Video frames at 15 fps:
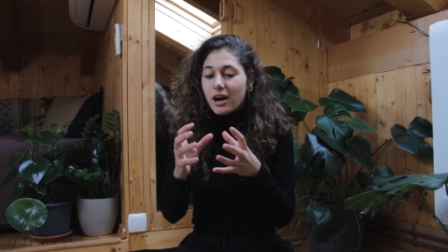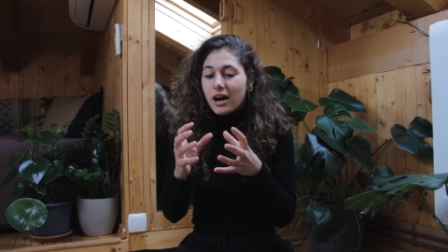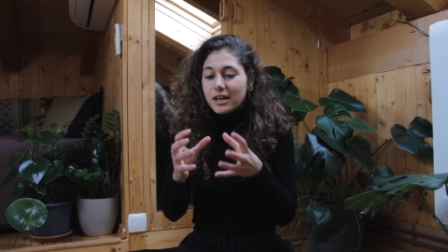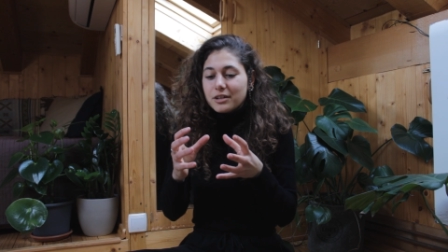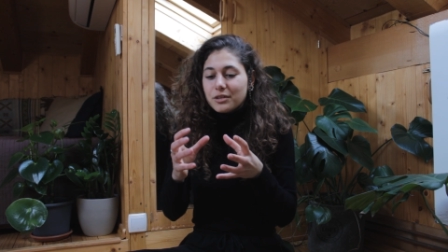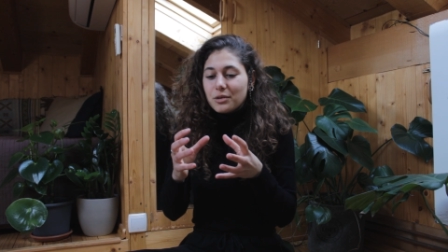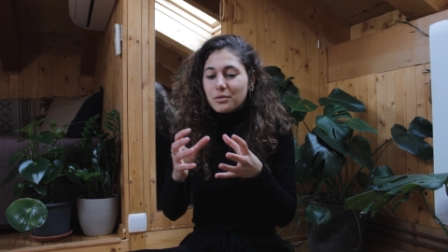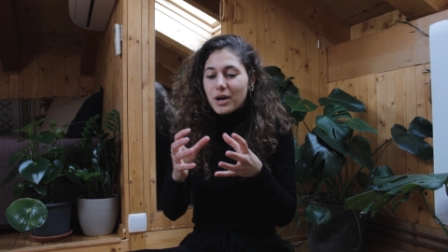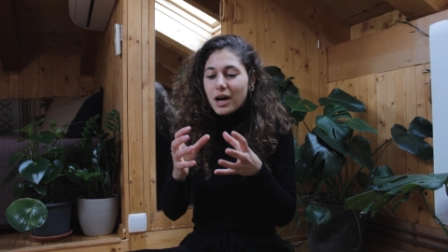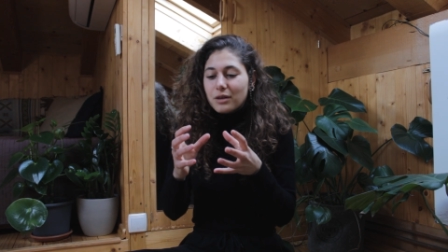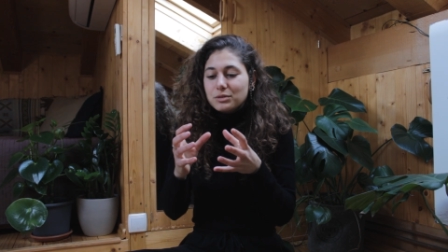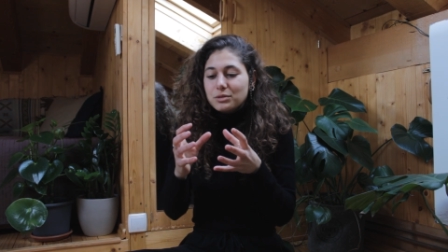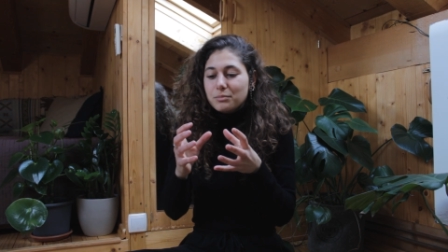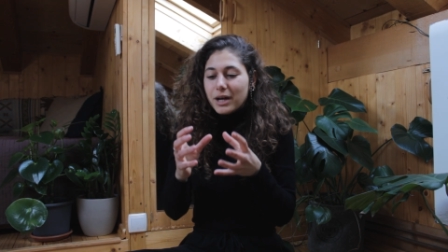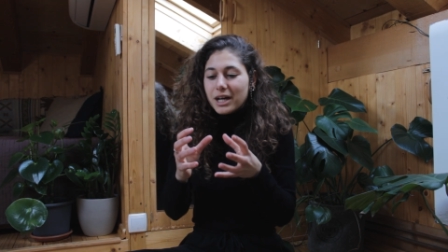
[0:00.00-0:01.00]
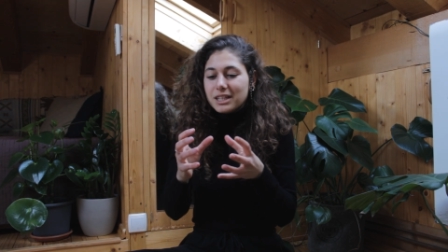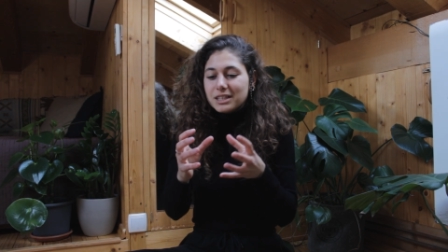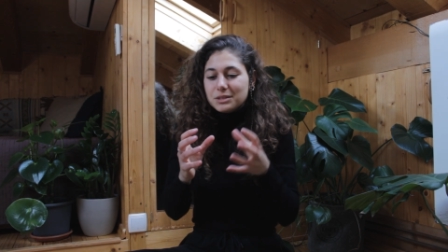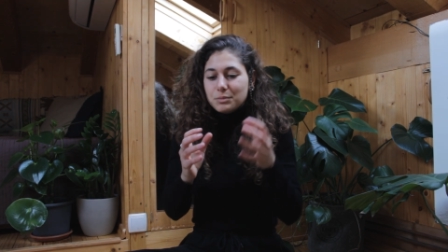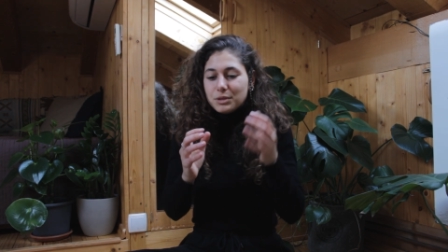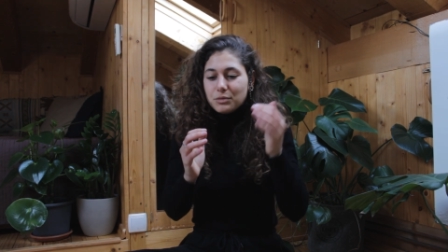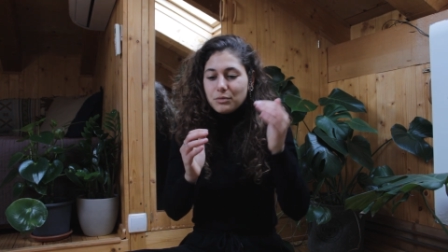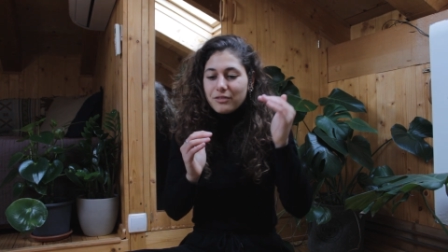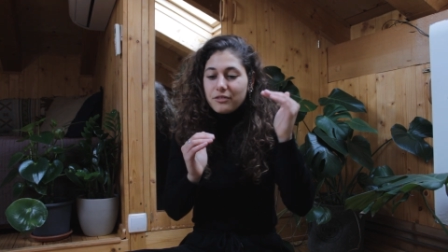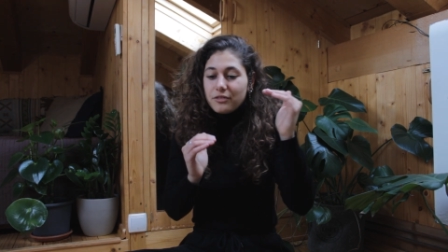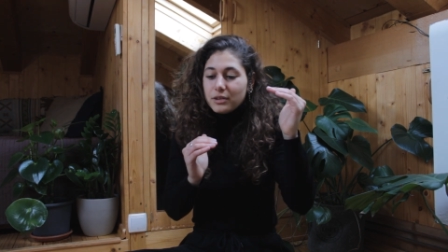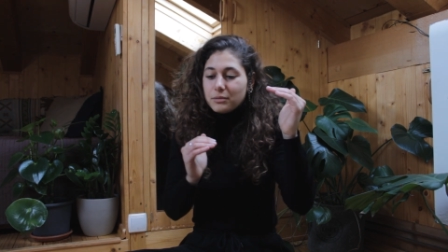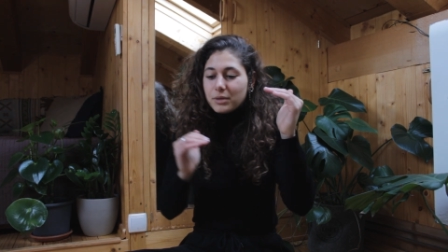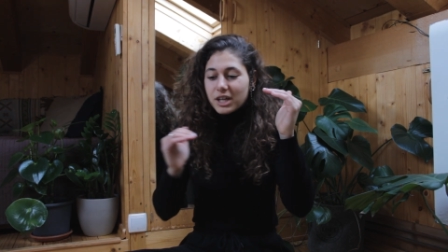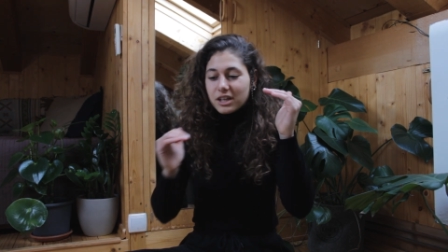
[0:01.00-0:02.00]
I don't know how to balance between
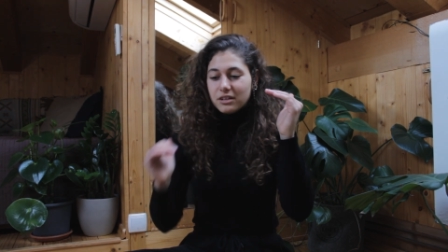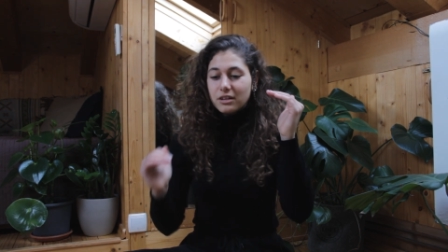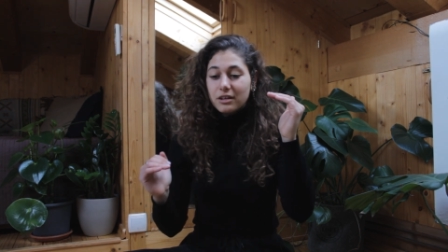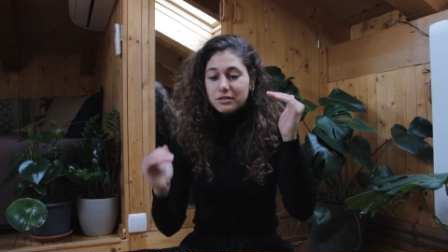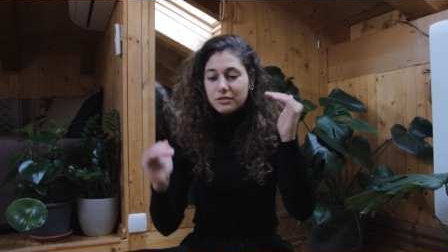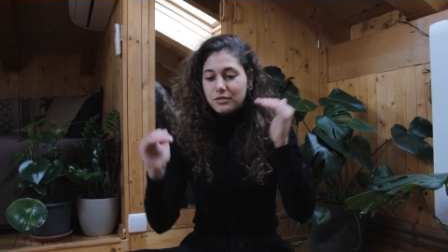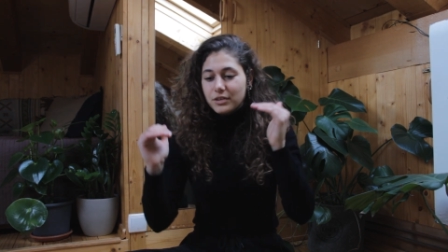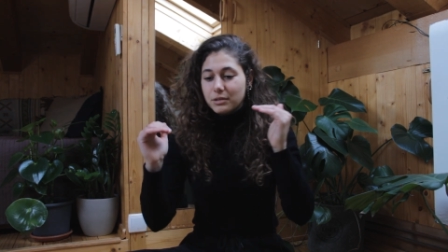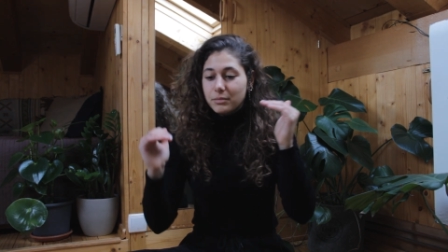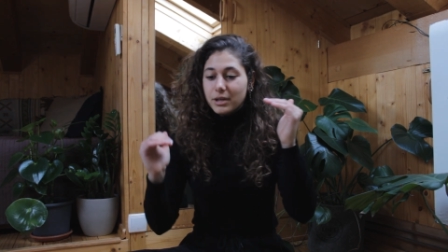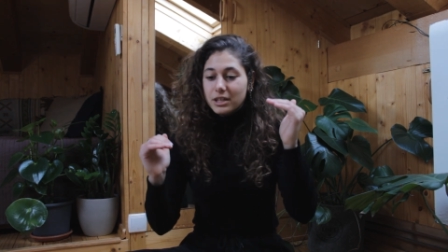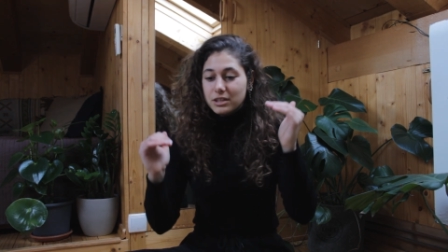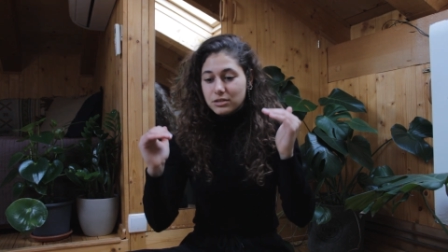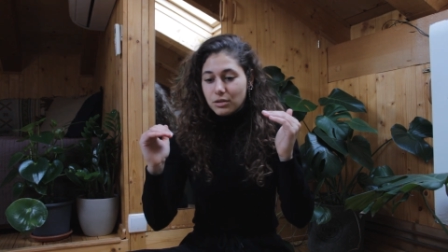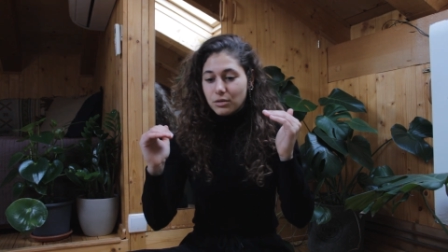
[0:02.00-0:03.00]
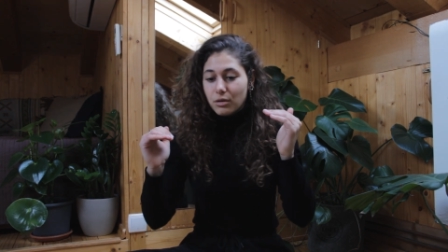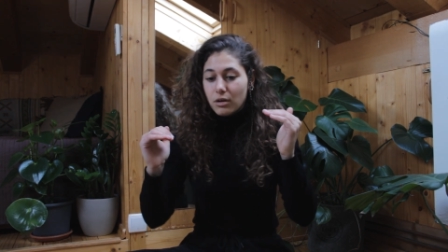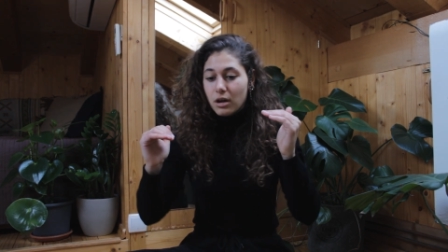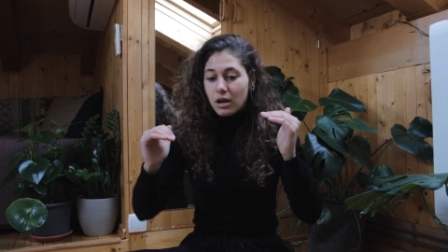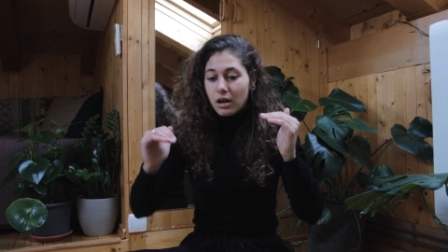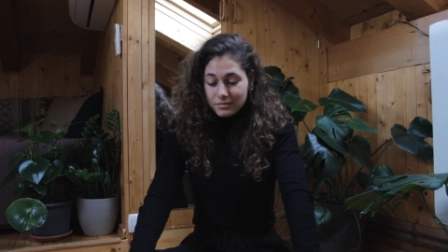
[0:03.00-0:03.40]
filming and not filming, so